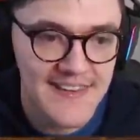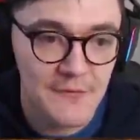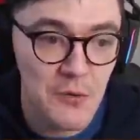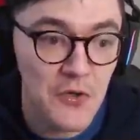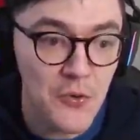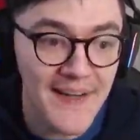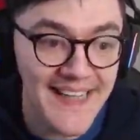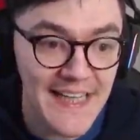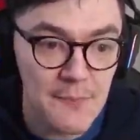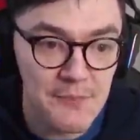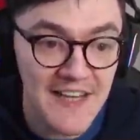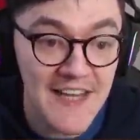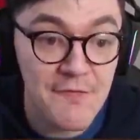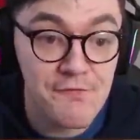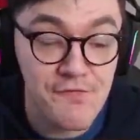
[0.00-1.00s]
They won't quite get the
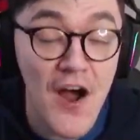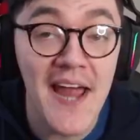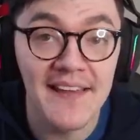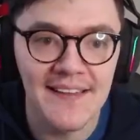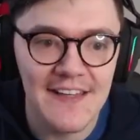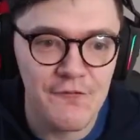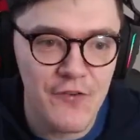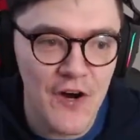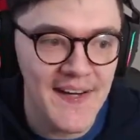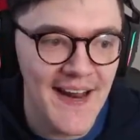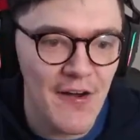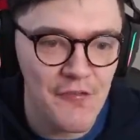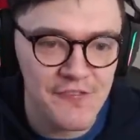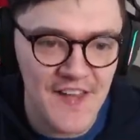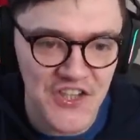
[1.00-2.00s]
blind. They've finally run
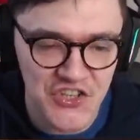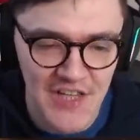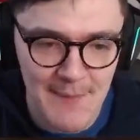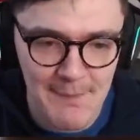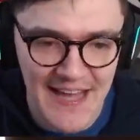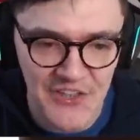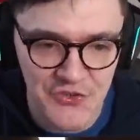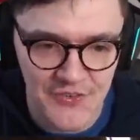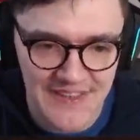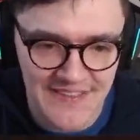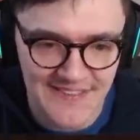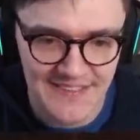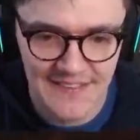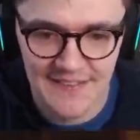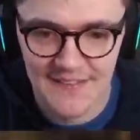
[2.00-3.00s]
out of flashlight
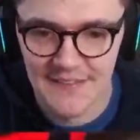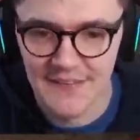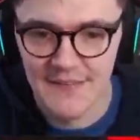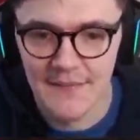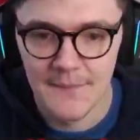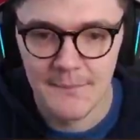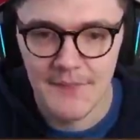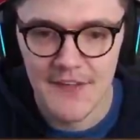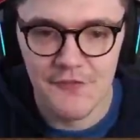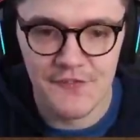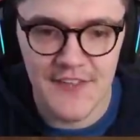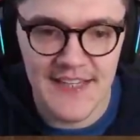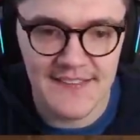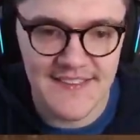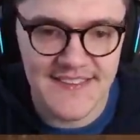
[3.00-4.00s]
batteries.
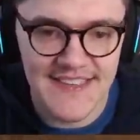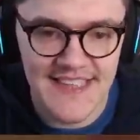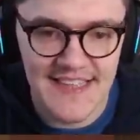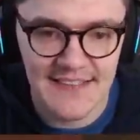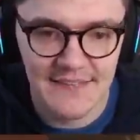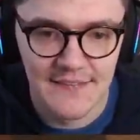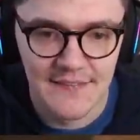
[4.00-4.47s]
Fleeing the scene.